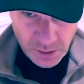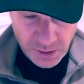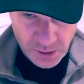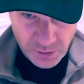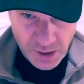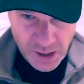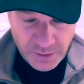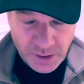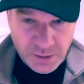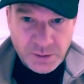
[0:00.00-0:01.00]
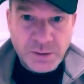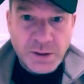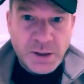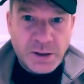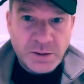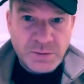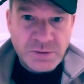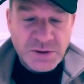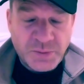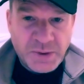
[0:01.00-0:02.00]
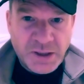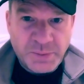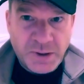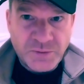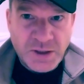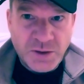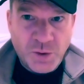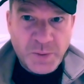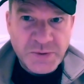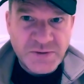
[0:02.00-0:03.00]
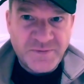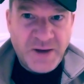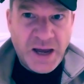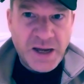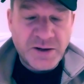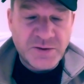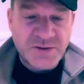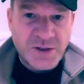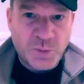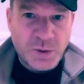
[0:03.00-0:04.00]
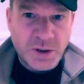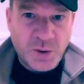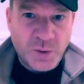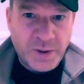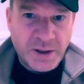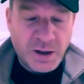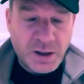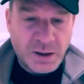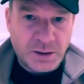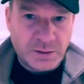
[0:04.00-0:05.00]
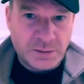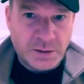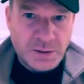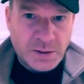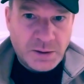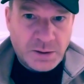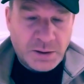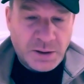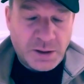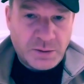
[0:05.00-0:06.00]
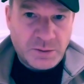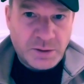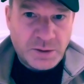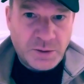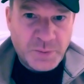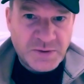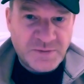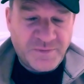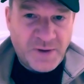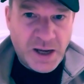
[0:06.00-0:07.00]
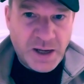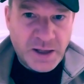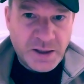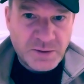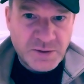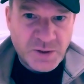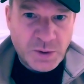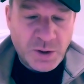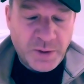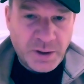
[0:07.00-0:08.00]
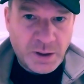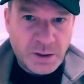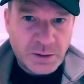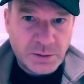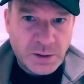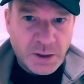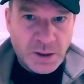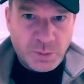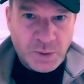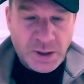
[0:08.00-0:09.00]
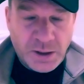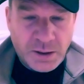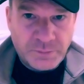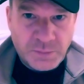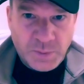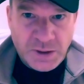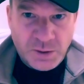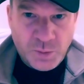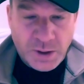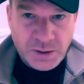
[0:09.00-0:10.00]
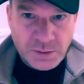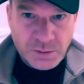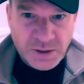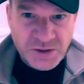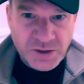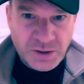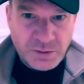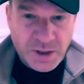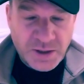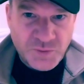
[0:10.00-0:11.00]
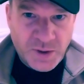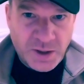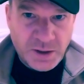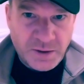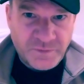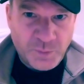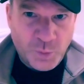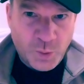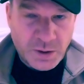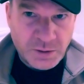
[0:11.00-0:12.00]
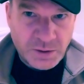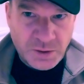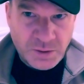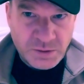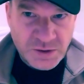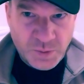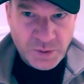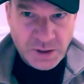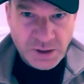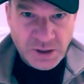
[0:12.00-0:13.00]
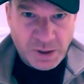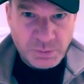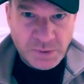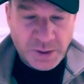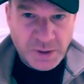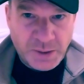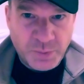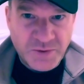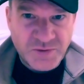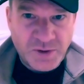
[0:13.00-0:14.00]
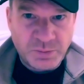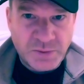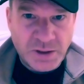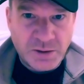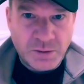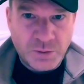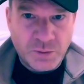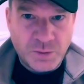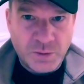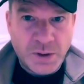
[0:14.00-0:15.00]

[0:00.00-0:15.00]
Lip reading: thunder down under used to be about the enormous fires that were going on. You know, enormous fires that were going on. Well, we don't want to exclude Australia from world news, so we got to keep on coming up with something new.